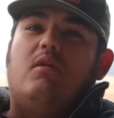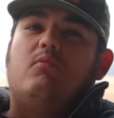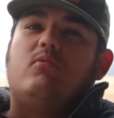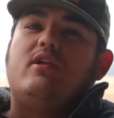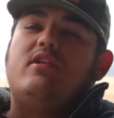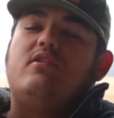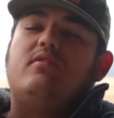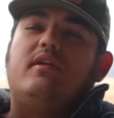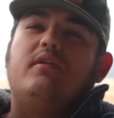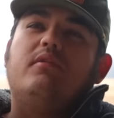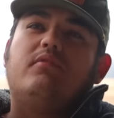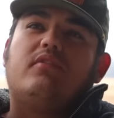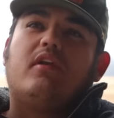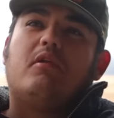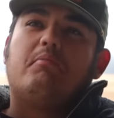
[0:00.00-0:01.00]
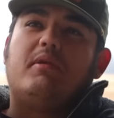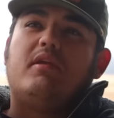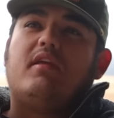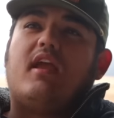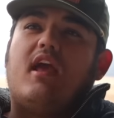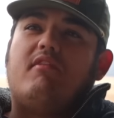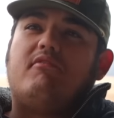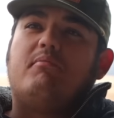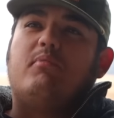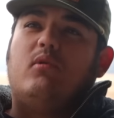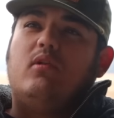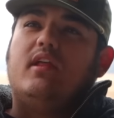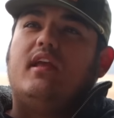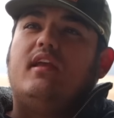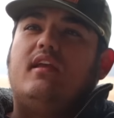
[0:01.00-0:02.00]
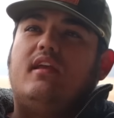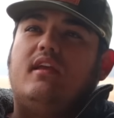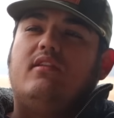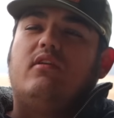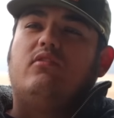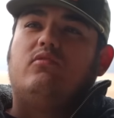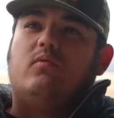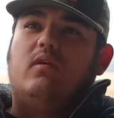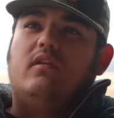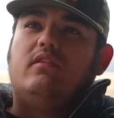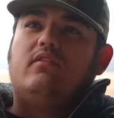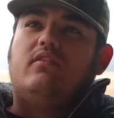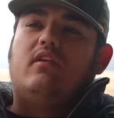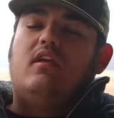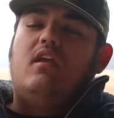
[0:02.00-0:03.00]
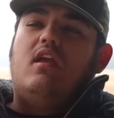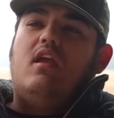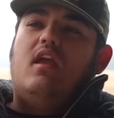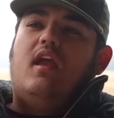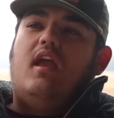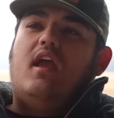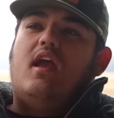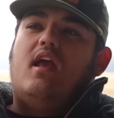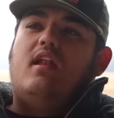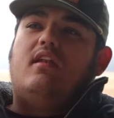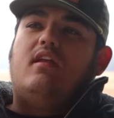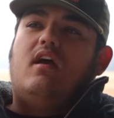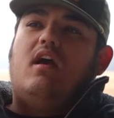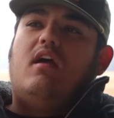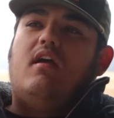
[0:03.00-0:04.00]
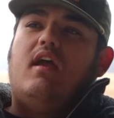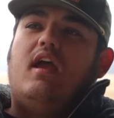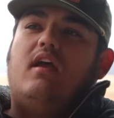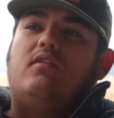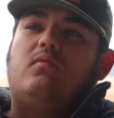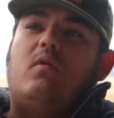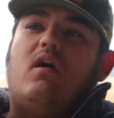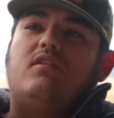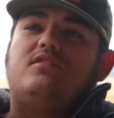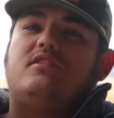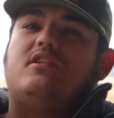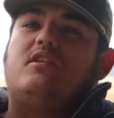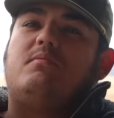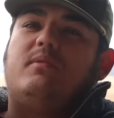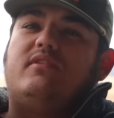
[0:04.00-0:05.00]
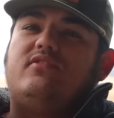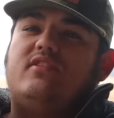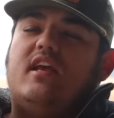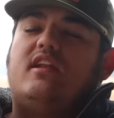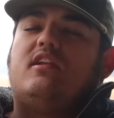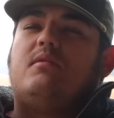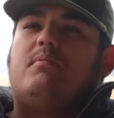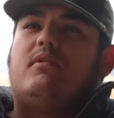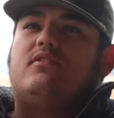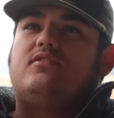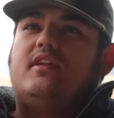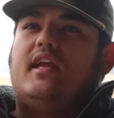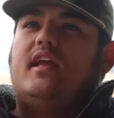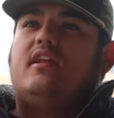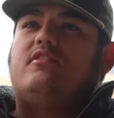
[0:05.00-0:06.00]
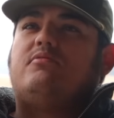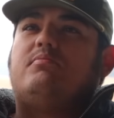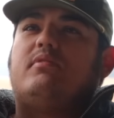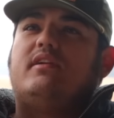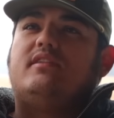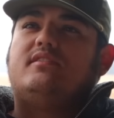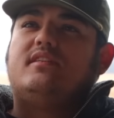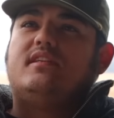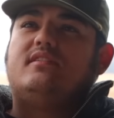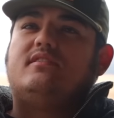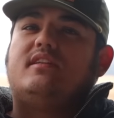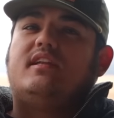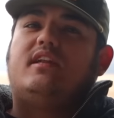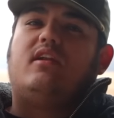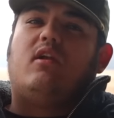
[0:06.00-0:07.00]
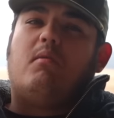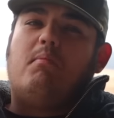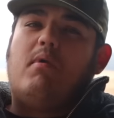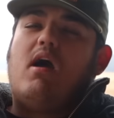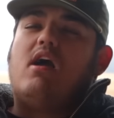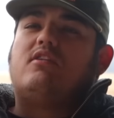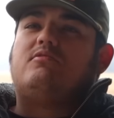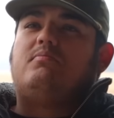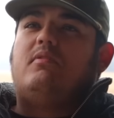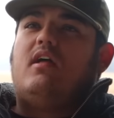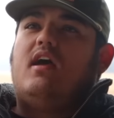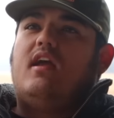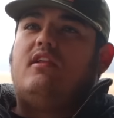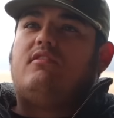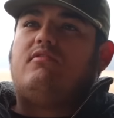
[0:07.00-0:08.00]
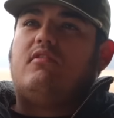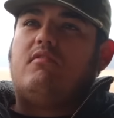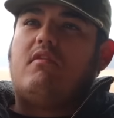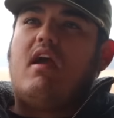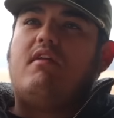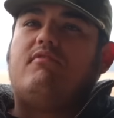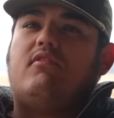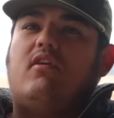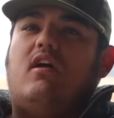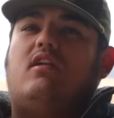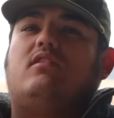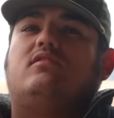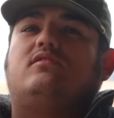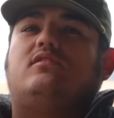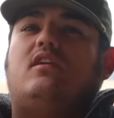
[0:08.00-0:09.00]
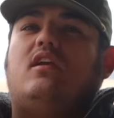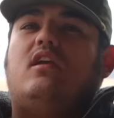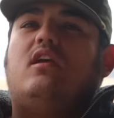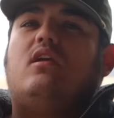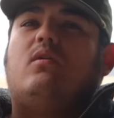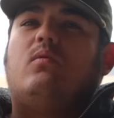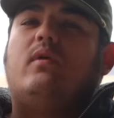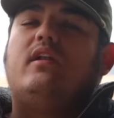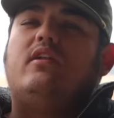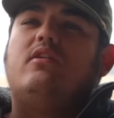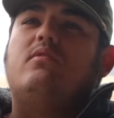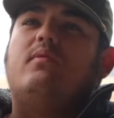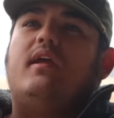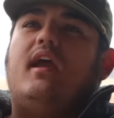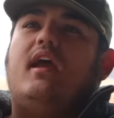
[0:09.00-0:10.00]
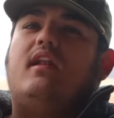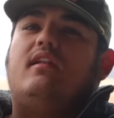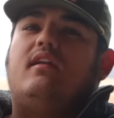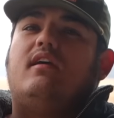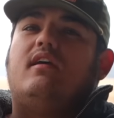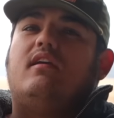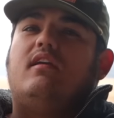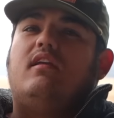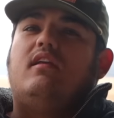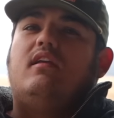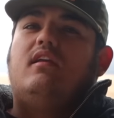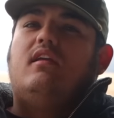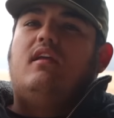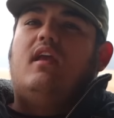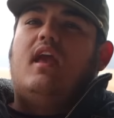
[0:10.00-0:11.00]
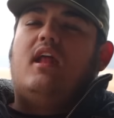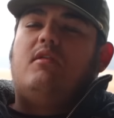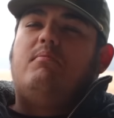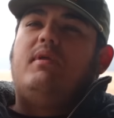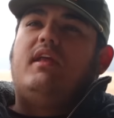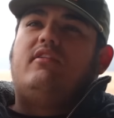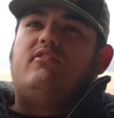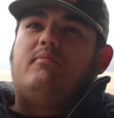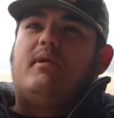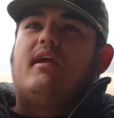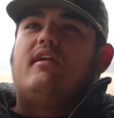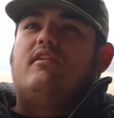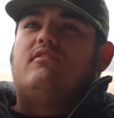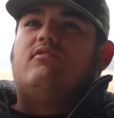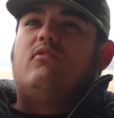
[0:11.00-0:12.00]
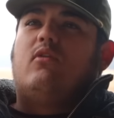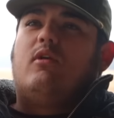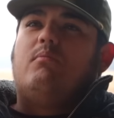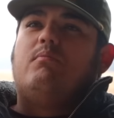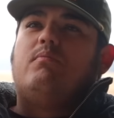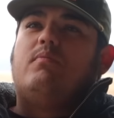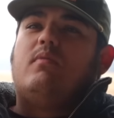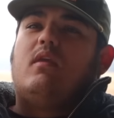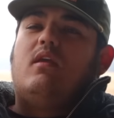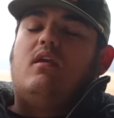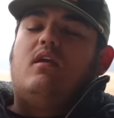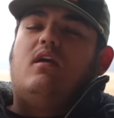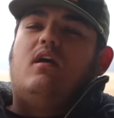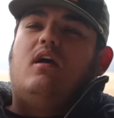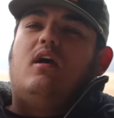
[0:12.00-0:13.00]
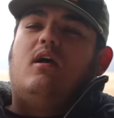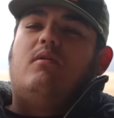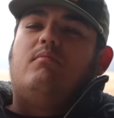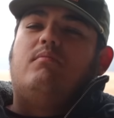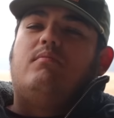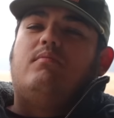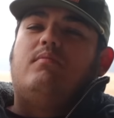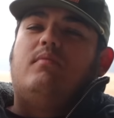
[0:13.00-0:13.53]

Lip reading: We knew he was going to be a kind of a bully in those woods. And as watching him and setting up our stands preseason and our box blinds for rifle hunters, we knew we had to be in some areas for him.